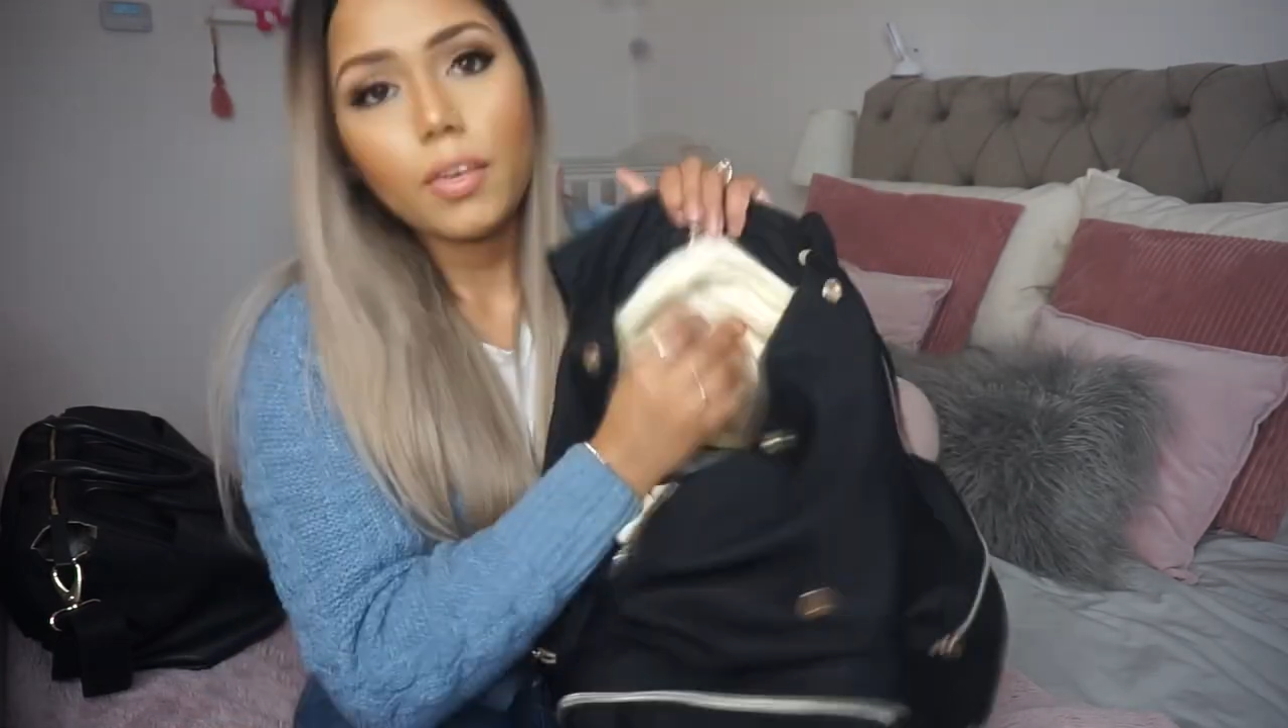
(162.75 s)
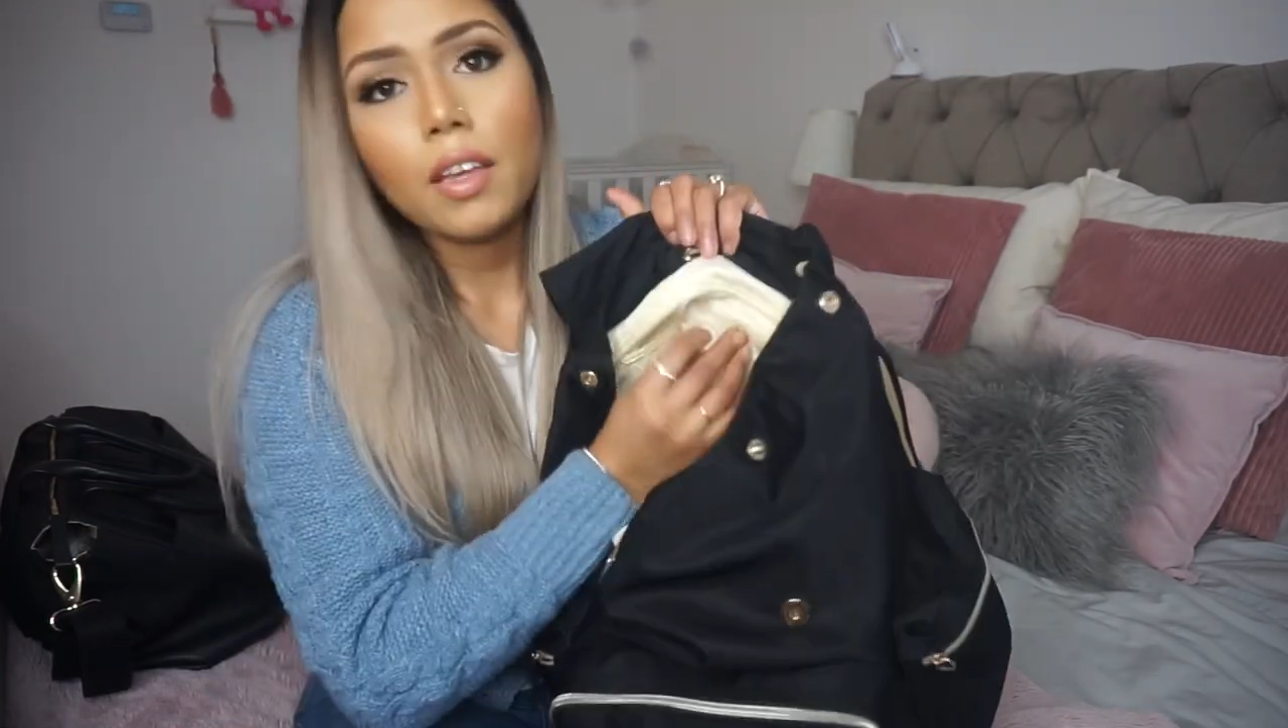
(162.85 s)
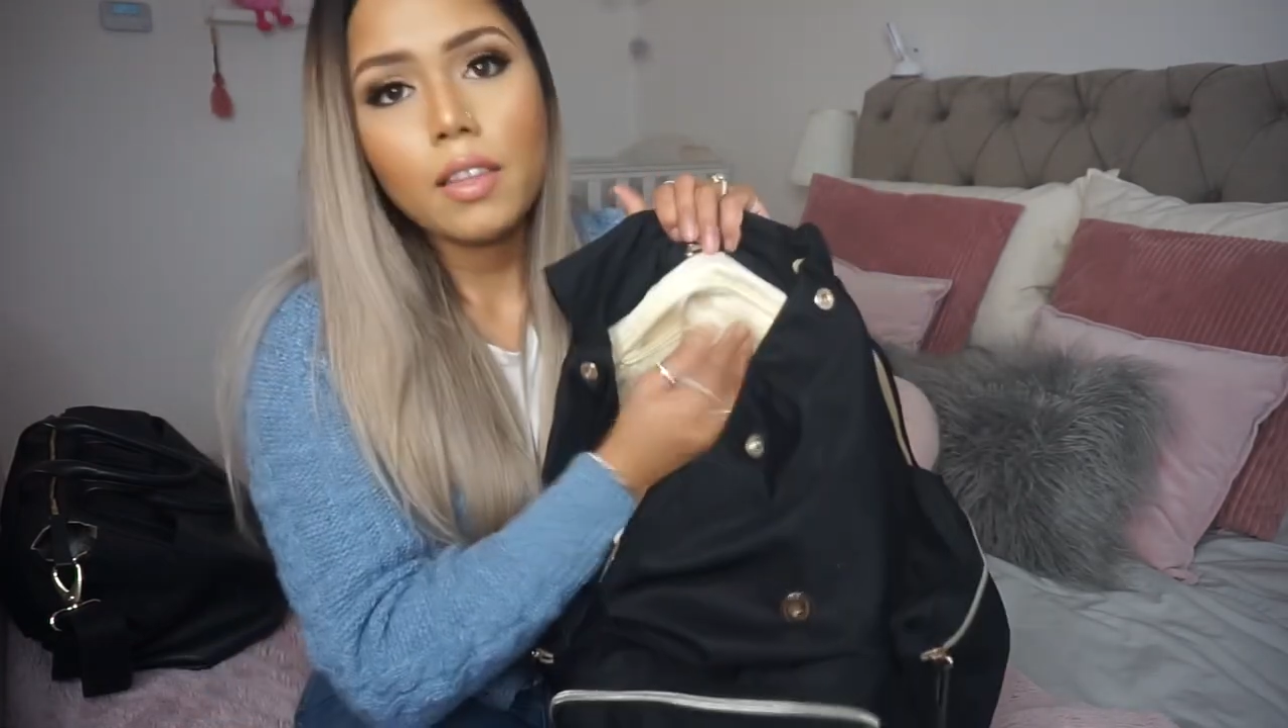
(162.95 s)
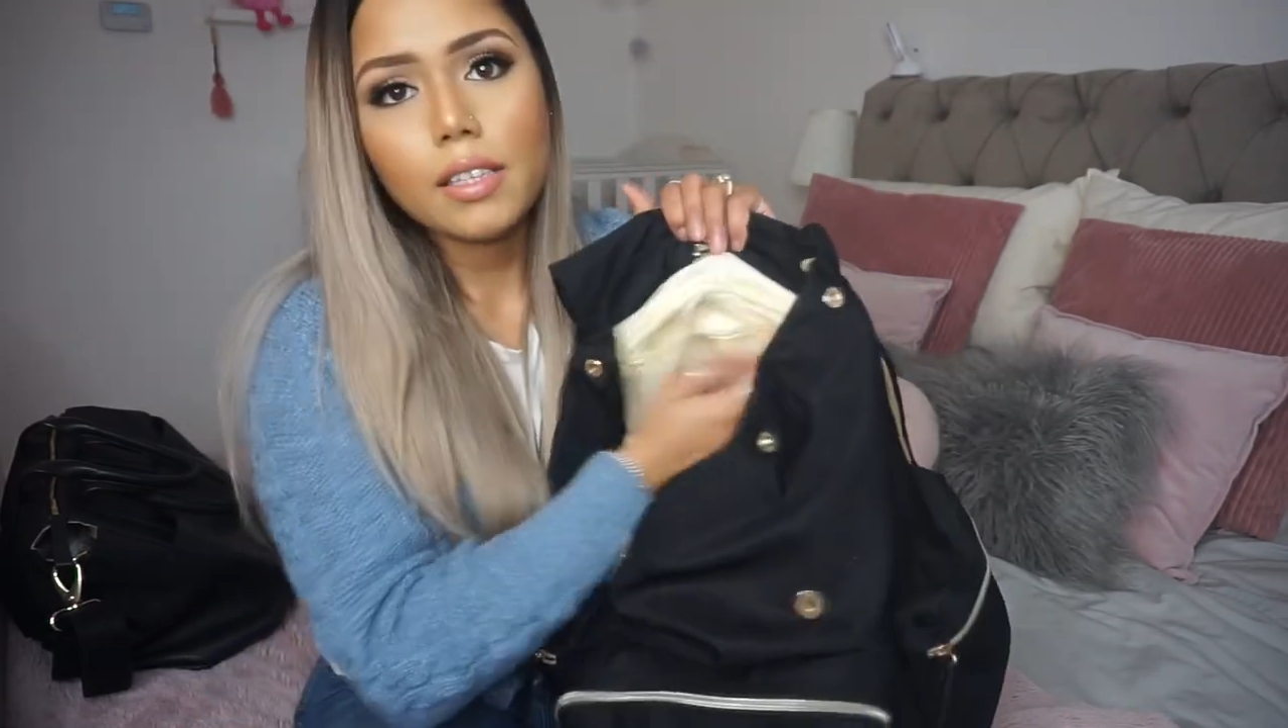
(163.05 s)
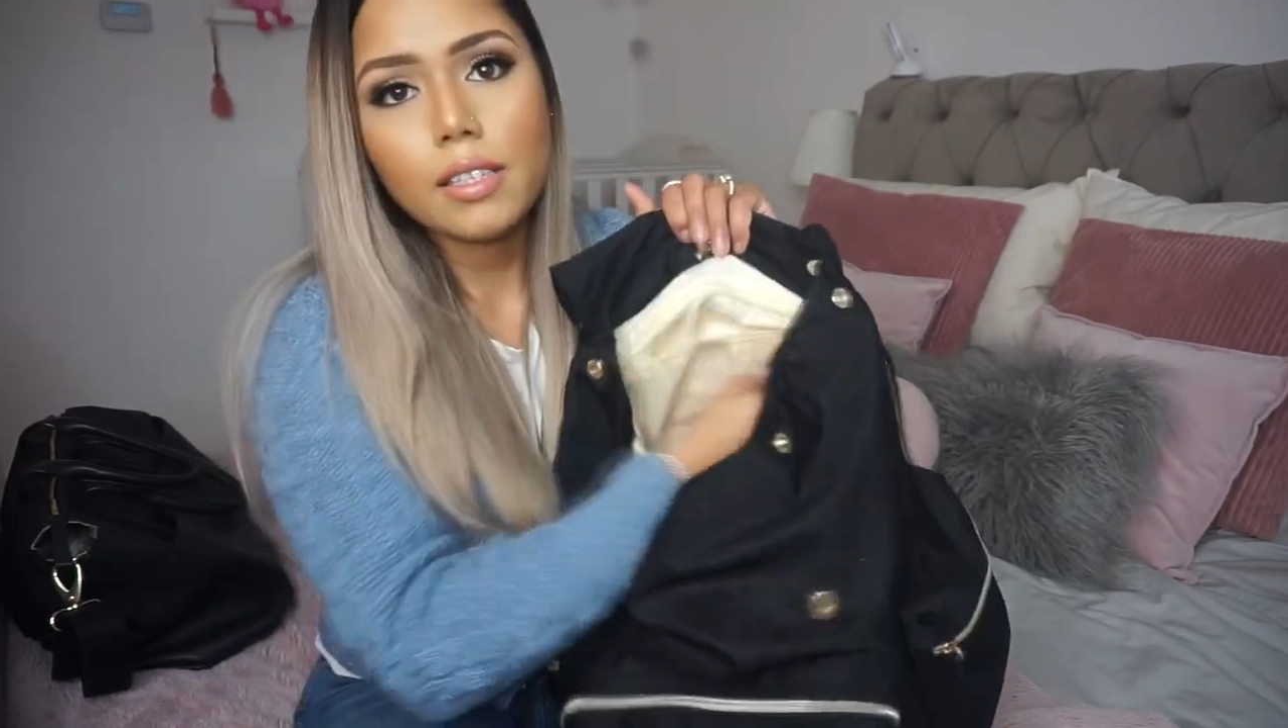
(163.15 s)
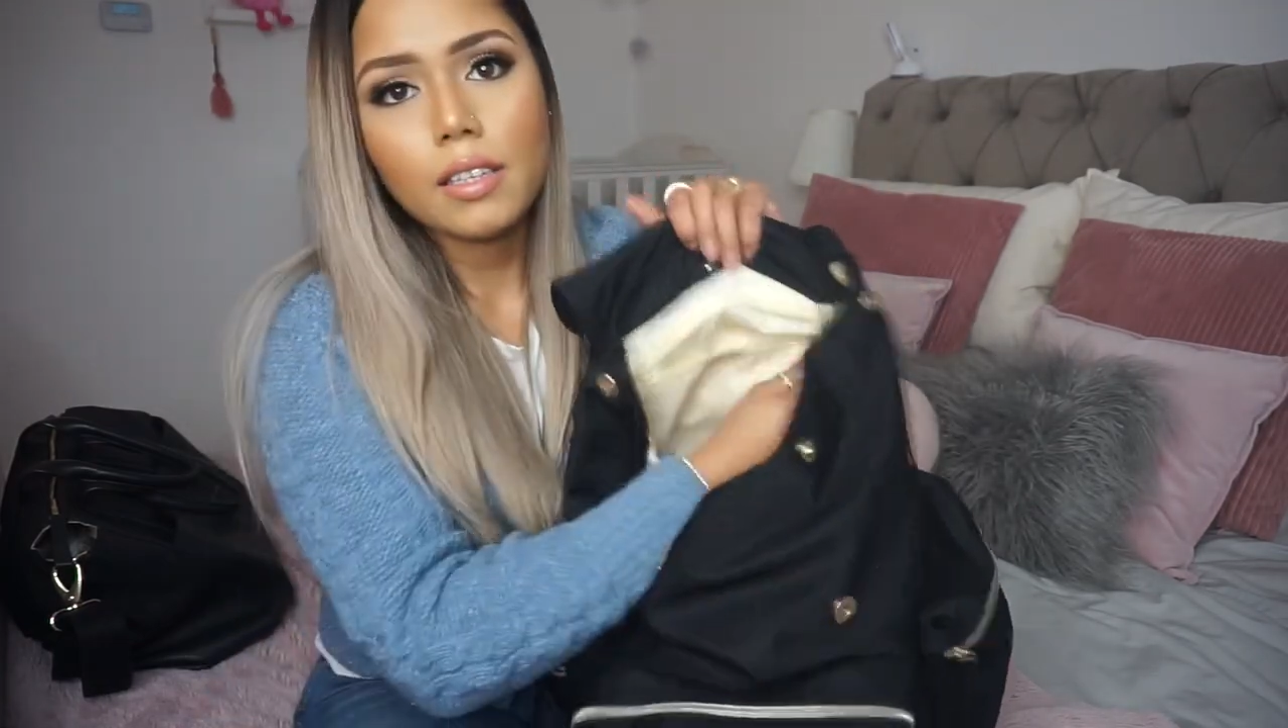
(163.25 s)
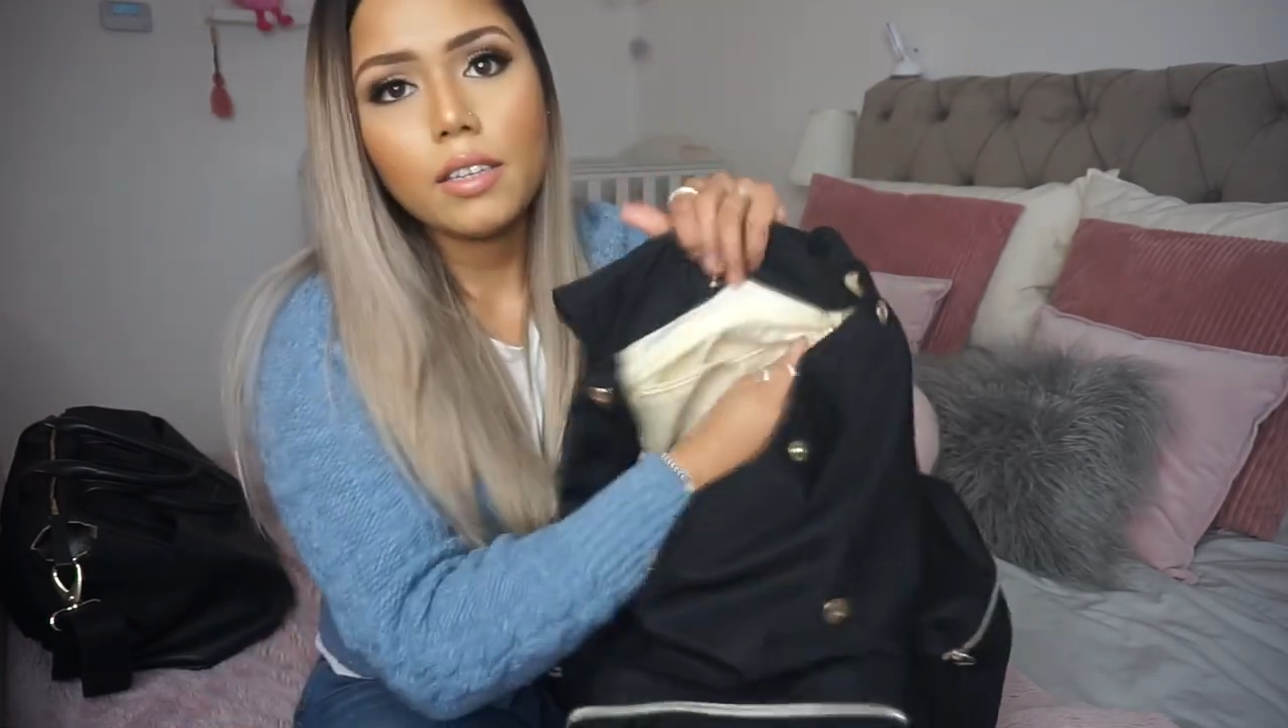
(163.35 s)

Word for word: in this,